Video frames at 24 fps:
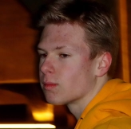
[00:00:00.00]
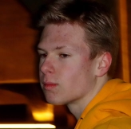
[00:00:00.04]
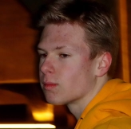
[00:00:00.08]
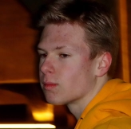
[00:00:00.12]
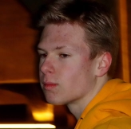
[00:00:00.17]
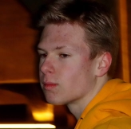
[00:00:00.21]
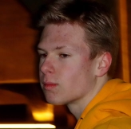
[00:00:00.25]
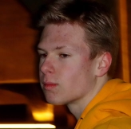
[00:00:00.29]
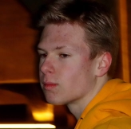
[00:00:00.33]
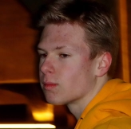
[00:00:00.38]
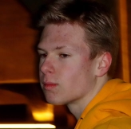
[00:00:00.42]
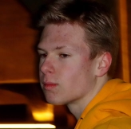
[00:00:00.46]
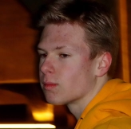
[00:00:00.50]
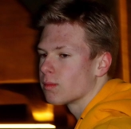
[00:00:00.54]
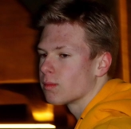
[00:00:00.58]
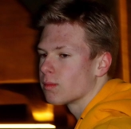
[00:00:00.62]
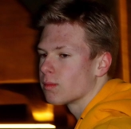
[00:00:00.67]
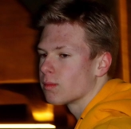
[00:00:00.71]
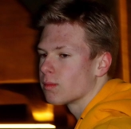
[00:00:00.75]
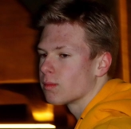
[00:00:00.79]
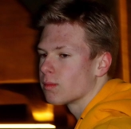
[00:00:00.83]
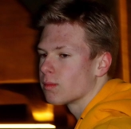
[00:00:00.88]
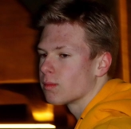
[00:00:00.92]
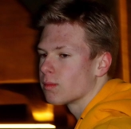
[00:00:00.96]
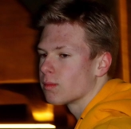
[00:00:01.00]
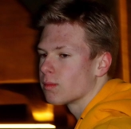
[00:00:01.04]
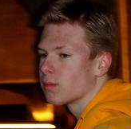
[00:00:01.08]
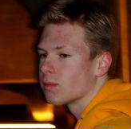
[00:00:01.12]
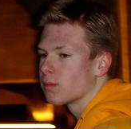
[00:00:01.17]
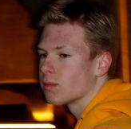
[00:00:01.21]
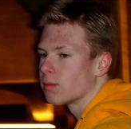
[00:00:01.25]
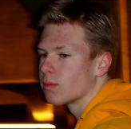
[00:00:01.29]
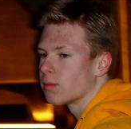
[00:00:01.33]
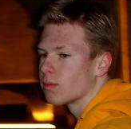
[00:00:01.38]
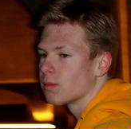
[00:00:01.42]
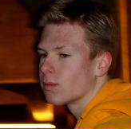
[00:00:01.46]

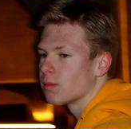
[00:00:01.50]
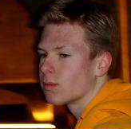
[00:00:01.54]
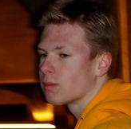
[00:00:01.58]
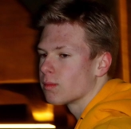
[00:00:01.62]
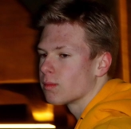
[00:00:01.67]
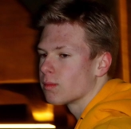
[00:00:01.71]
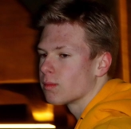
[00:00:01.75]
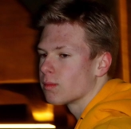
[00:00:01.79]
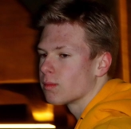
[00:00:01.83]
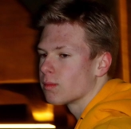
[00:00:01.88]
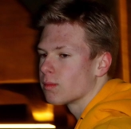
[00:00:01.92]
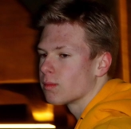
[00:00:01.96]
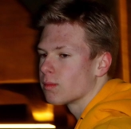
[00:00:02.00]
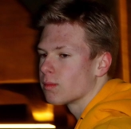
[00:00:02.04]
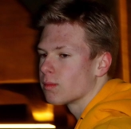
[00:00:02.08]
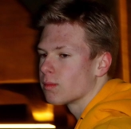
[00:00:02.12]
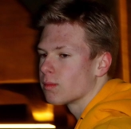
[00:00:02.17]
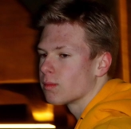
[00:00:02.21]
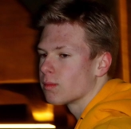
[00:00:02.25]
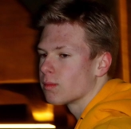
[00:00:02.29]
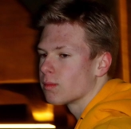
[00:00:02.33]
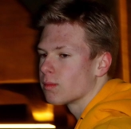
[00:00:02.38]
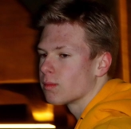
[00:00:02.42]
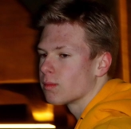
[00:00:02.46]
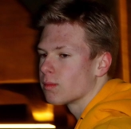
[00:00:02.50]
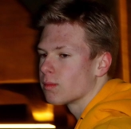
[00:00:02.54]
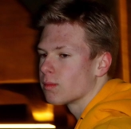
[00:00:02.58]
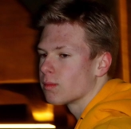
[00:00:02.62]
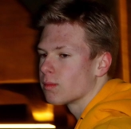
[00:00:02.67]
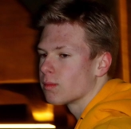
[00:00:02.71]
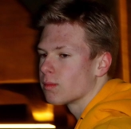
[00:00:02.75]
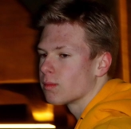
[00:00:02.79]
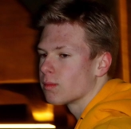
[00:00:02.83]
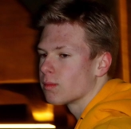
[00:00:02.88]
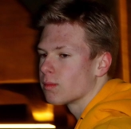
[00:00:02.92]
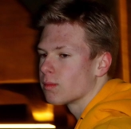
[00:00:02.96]

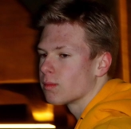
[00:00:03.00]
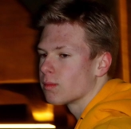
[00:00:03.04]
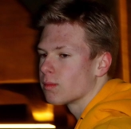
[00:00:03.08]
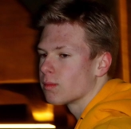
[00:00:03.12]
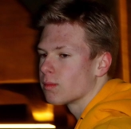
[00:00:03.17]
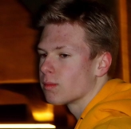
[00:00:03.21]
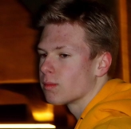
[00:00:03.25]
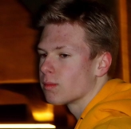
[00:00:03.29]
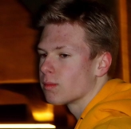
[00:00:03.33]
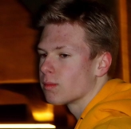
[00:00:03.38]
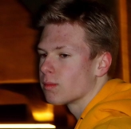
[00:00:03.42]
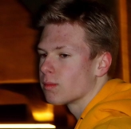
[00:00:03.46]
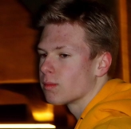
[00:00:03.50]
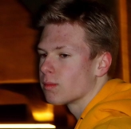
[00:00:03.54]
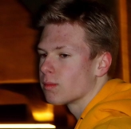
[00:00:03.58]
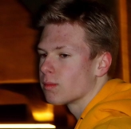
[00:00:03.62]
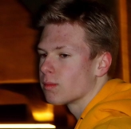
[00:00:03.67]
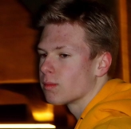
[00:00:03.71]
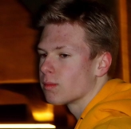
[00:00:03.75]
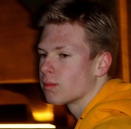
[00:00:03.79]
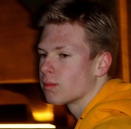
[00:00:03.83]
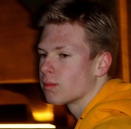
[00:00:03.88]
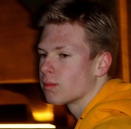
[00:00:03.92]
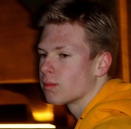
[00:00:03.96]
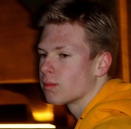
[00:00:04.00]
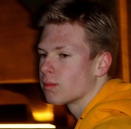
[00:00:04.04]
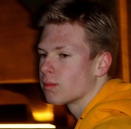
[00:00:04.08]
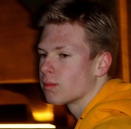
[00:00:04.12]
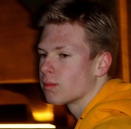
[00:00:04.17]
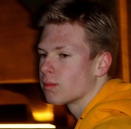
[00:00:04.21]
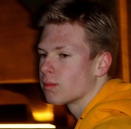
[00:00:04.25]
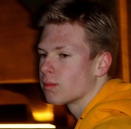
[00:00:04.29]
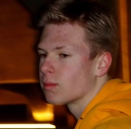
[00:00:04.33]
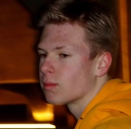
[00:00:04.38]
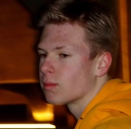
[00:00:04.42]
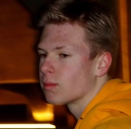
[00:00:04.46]

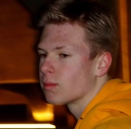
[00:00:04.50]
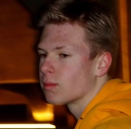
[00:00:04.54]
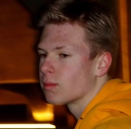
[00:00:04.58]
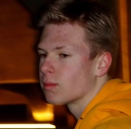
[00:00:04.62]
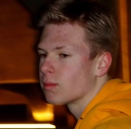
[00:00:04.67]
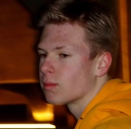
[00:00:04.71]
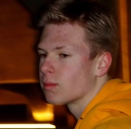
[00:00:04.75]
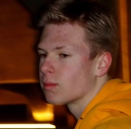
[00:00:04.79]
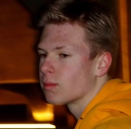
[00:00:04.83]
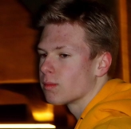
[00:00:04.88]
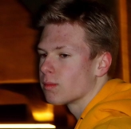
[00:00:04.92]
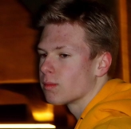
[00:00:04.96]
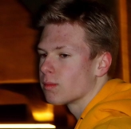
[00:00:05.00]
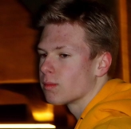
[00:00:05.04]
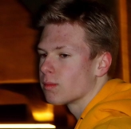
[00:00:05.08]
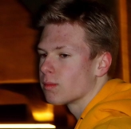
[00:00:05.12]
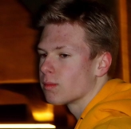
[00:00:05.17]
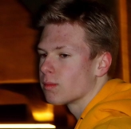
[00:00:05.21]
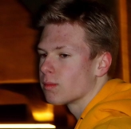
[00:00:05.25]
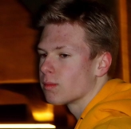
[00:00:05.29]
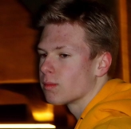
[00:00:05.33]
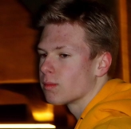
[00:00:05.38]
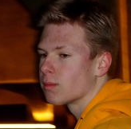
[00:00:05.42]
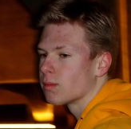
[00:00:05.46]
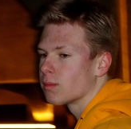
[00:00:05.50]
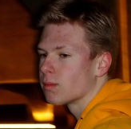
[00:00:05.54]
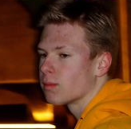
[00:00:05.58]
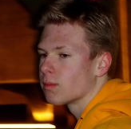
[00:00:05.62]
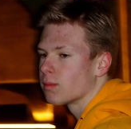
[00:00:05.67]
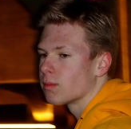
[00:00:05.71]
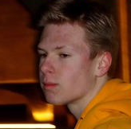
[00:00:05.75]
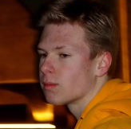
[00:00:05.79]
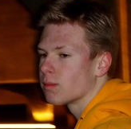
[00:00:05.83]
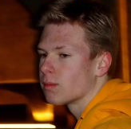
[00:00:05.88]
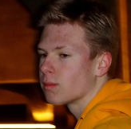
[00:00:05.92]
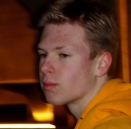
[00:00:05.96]

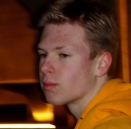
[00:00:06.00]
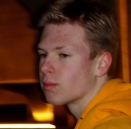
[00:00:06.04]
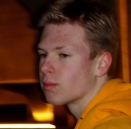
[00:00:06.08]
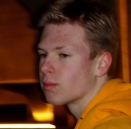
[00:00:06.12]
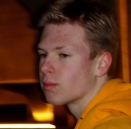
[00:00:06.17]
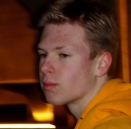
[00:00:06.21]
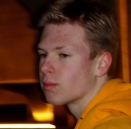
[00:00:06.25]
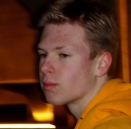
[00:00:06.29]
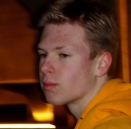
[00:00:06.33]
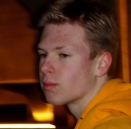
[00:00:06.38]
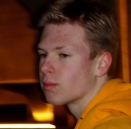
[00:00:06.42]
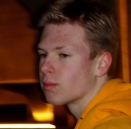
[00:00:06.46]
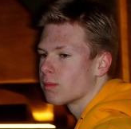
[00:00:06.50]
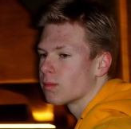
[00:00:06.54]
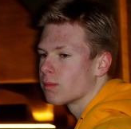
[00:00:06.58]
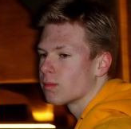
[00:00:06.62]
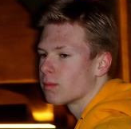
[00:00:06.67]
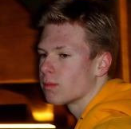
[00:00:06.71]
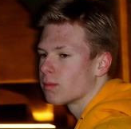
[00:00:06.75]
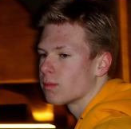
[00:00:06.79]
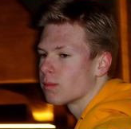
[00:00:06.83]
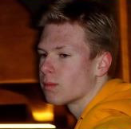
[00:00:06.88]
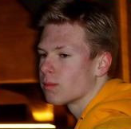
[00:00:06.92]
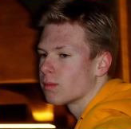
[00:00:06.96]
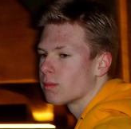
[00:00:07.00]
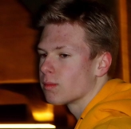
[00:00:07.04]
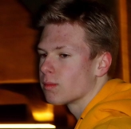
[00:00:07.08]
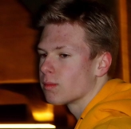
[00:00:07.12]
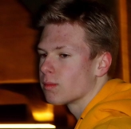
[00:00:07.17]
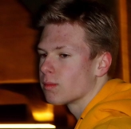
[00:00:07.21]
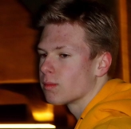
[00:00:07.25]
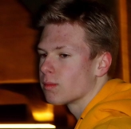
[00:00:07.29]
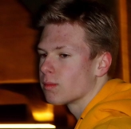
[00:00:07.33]
The face doesn't move, so there is nothing to read.